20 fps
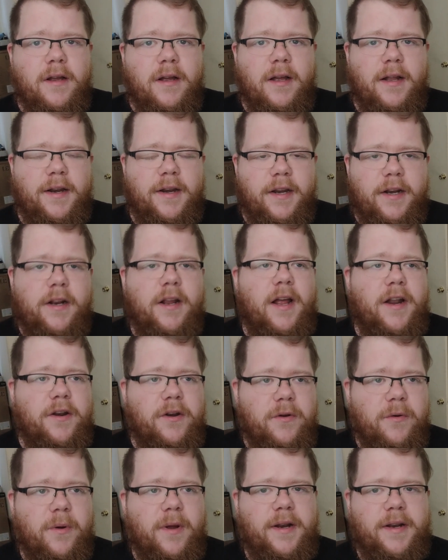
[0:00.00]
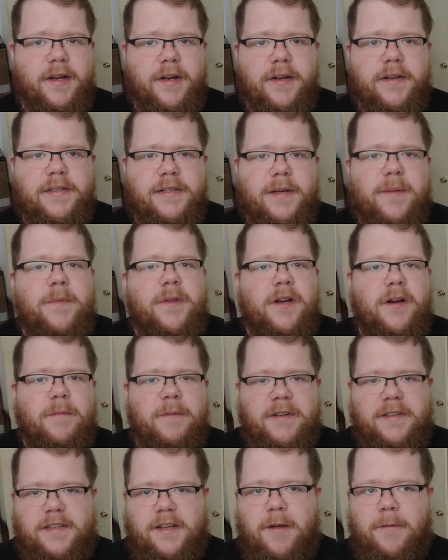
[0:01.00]
I need I knew I needed something on
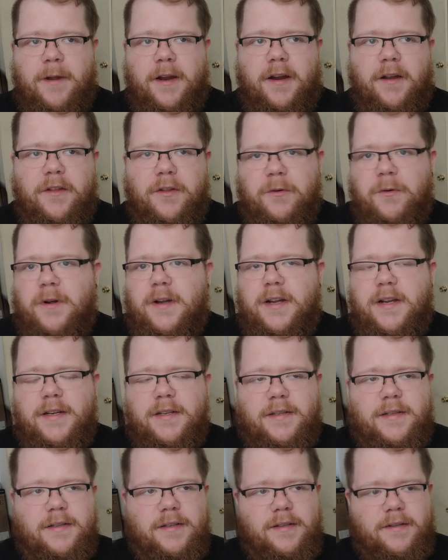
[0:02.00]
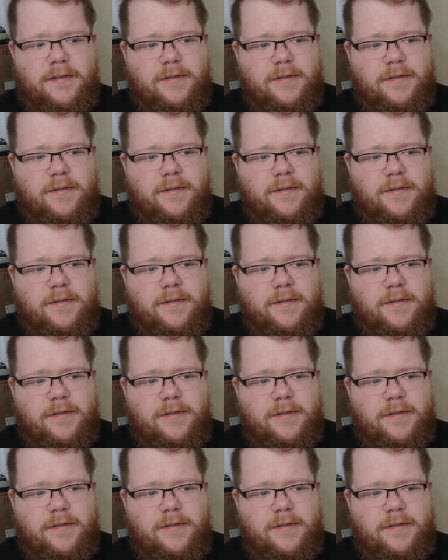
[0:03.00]
my stomach, otherwise